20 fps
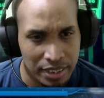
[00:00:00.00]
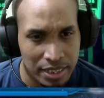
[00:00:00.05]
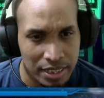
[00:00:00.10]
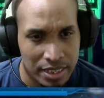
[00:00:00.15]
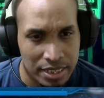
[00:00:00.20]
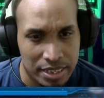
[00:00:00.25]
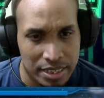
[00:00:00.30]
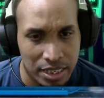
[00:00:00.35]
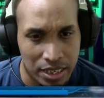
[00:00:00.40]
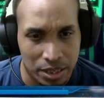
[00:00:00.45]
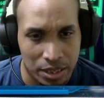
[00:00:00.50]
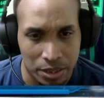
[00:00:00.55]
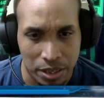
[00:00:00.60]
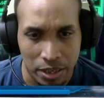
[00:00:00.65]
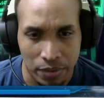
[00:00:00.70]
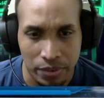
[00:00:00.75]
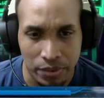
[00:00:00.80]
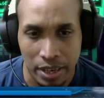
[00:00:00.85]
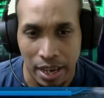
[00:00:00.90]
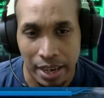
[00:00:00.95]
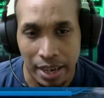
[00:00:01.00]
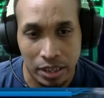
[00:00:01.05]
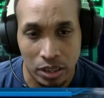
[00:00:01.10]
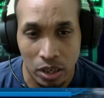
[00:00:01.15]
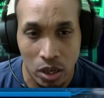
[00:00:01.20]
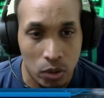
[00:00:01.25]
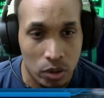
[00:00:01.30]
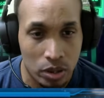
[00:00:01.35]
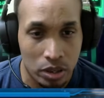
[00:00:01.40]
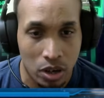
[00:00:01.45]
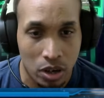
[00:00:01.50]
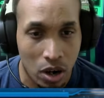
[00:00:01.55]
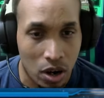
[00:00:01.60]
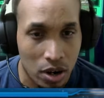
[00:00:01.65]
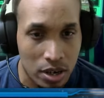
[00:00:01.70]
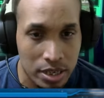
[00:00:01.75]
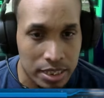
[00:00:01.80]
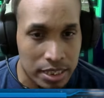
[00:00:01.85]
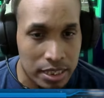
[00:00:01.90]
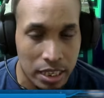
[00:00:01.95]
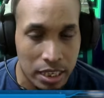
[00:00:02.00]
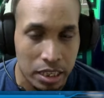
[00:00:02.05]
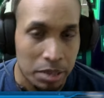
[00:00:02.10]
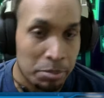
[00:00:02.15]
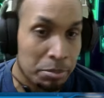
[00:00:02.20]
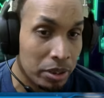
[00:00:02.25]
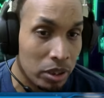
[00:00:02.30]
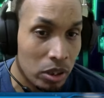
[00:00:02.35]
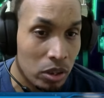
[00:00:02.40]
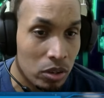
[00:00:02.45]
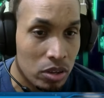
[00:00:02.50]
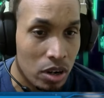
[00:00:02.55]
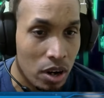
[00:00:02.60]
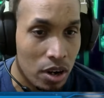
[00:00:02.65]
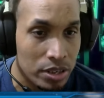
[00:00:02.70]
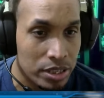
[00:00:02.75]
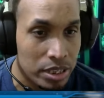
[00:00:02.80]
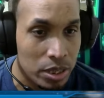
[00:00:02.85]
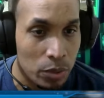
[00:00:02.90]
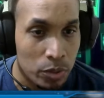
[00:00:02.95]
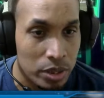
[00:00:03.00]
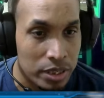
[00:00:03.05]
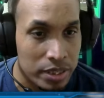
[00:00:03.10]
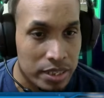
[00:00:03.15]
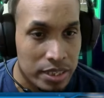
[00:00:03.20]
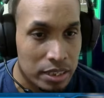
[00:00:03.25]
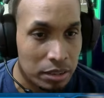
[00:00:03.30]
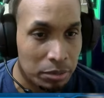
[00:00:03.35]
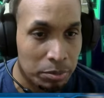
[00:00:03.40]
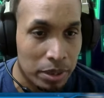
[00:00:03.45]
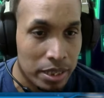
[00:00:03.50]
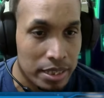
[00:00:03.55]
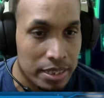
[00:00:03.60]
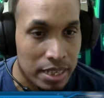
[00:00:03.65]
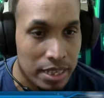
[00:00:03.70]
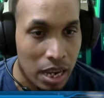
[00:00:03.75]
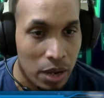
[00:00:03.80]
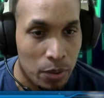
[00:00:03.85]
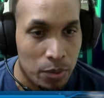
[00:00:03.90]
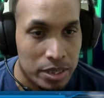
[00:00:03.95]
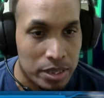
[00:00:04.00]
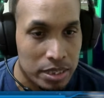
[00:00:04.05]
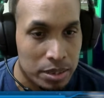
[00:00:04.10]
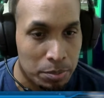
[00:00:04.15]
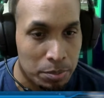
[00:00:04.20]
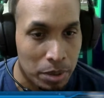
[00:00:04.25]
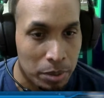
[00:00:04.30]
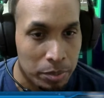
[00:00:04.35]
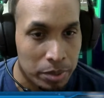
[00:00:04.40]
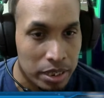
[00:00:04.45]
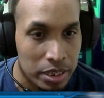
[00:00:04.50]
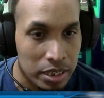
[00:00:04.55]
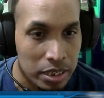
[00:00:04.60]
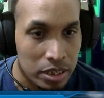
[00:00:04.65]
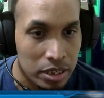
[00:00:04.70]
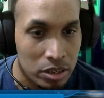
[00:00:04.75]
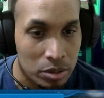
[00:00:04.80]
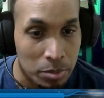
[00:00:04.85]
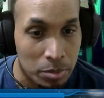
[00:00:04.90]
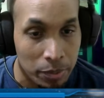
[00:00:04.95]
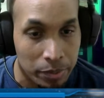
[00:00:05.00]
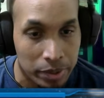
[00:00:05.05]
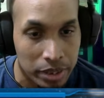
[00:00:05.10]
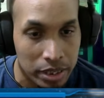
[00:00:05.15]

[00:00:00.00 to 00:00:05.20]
So if he had lower cards, nothing but low cards, it would have still played sideways. Maybe here, maybe